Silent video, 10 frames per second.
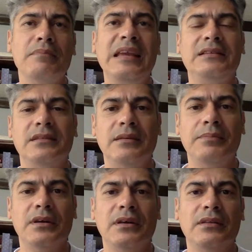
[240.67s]
meat,
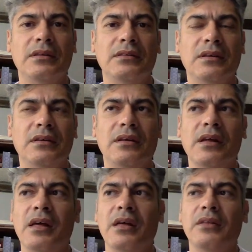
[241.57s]
the
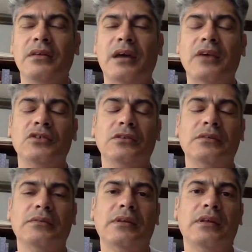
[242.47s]

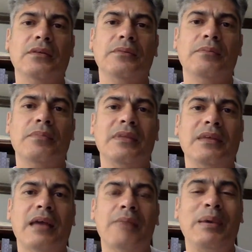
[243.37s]
actual, you know,
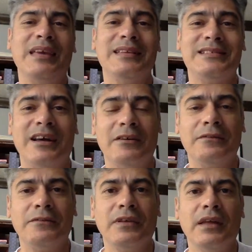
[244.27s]
pig
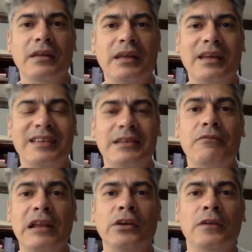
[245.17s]
itself is a
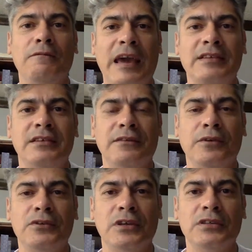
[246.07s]
really good vector
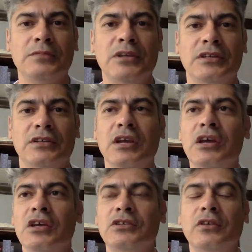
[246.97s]
for transmission.
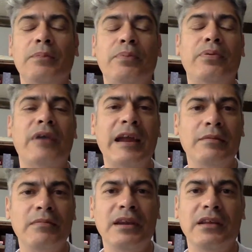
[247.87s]
So the
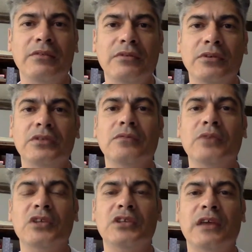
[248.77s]
primary route in
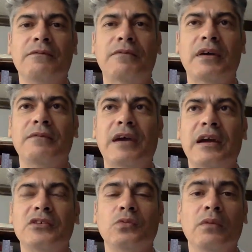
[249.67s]
which a
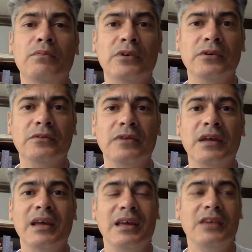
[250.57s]
virus will move
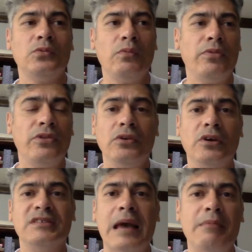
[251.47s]
is through
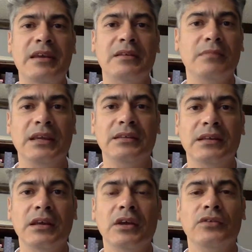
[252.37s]
contaminated meat.
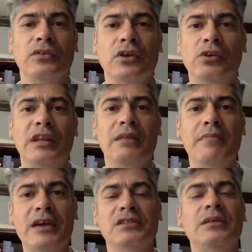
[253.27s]
So you can
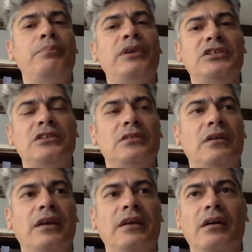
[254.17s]
imagine the pressures on
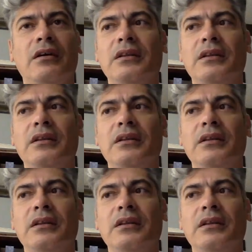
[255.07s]
a